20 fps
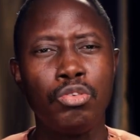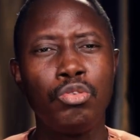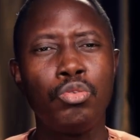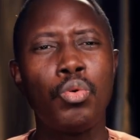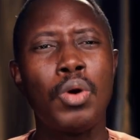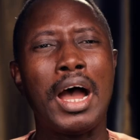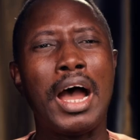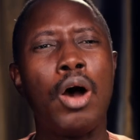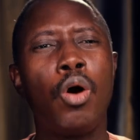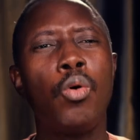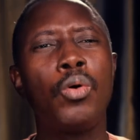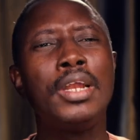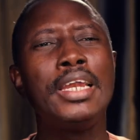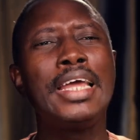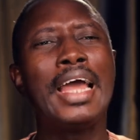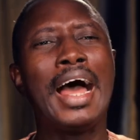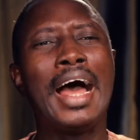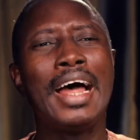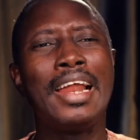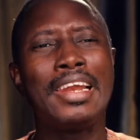you are
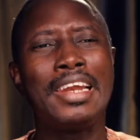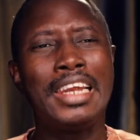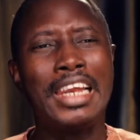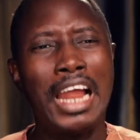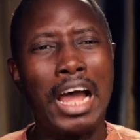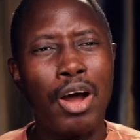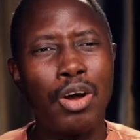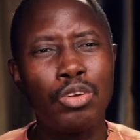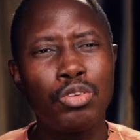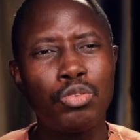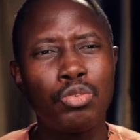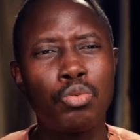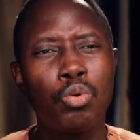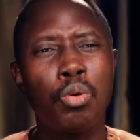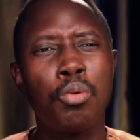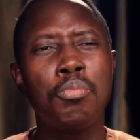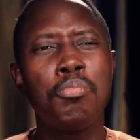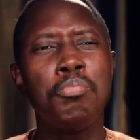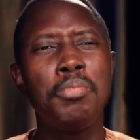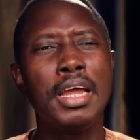only allowed
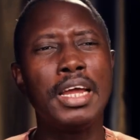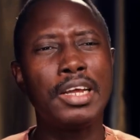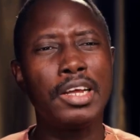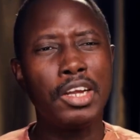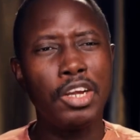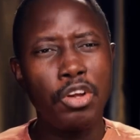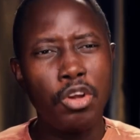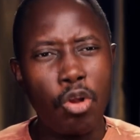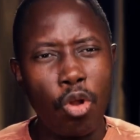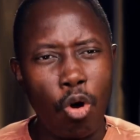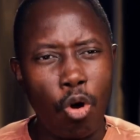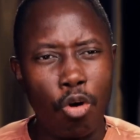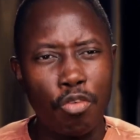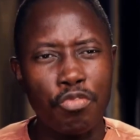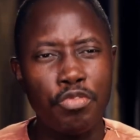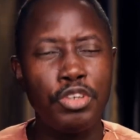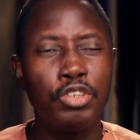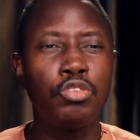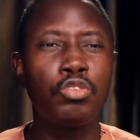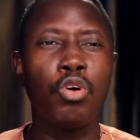to make
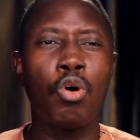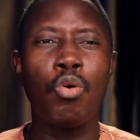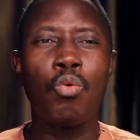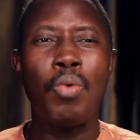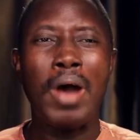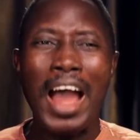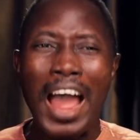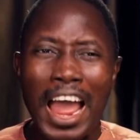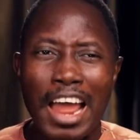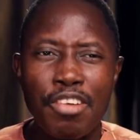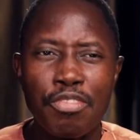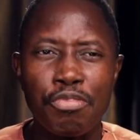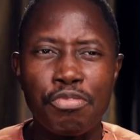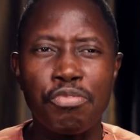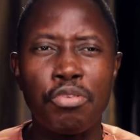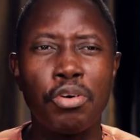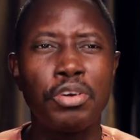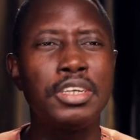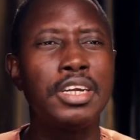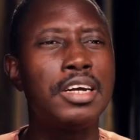love with your wife
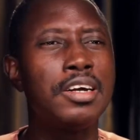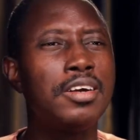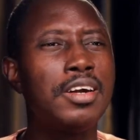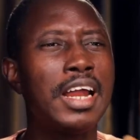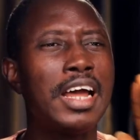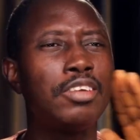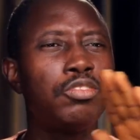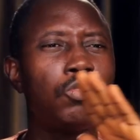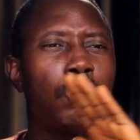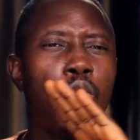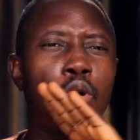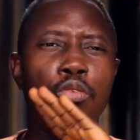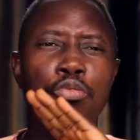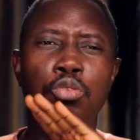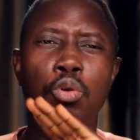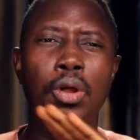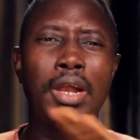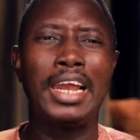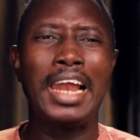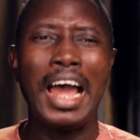for the rest
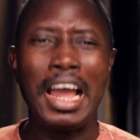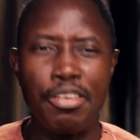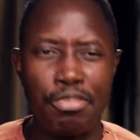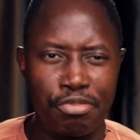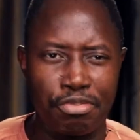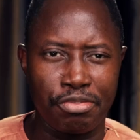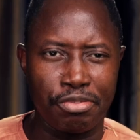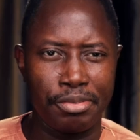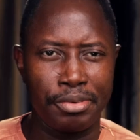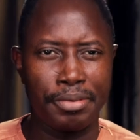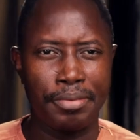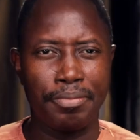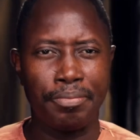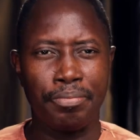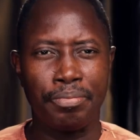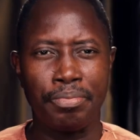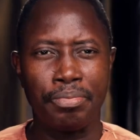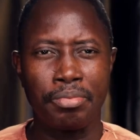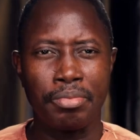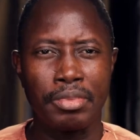of your life.
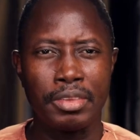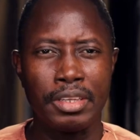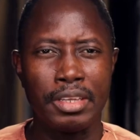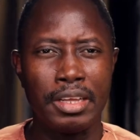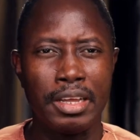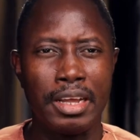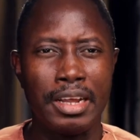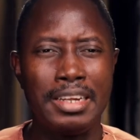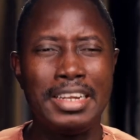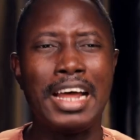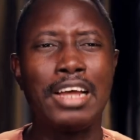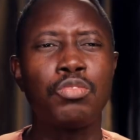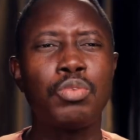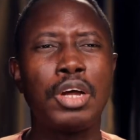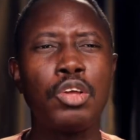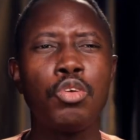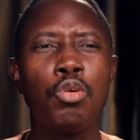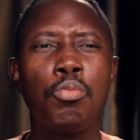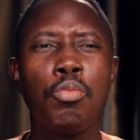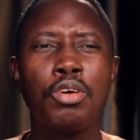That's
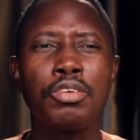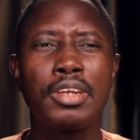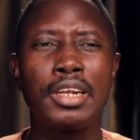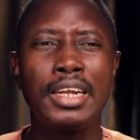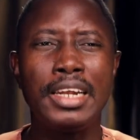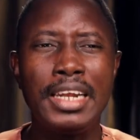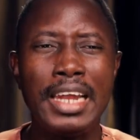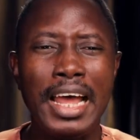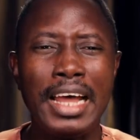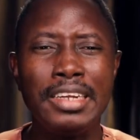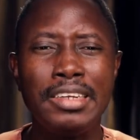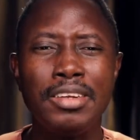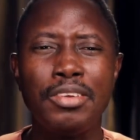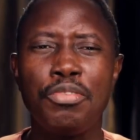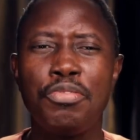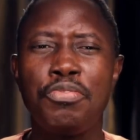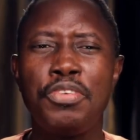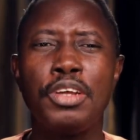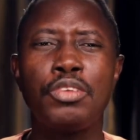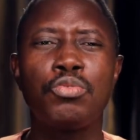why you must
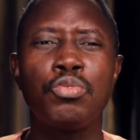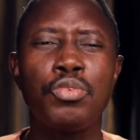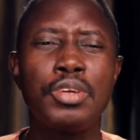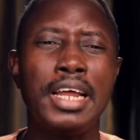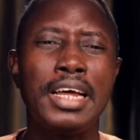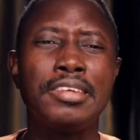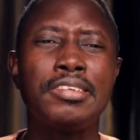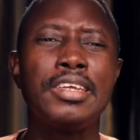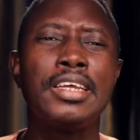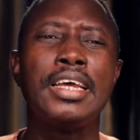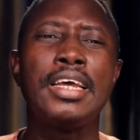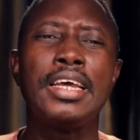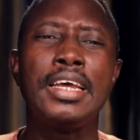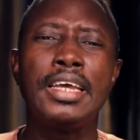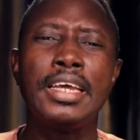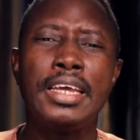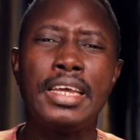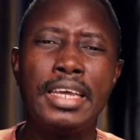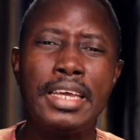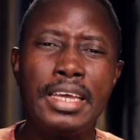learn faithfulness
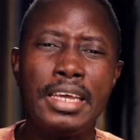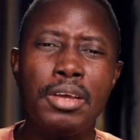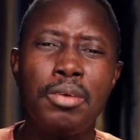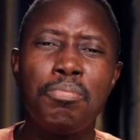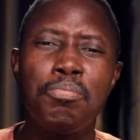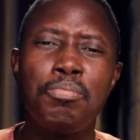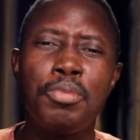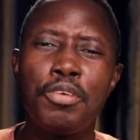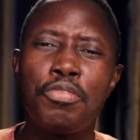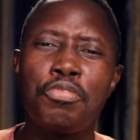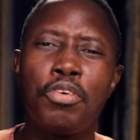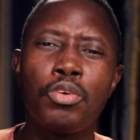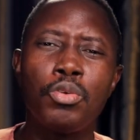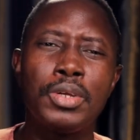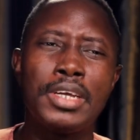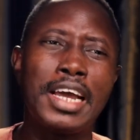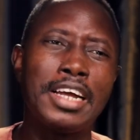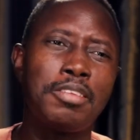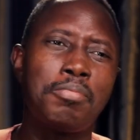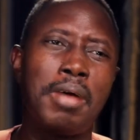before
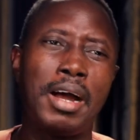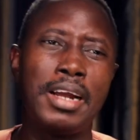you get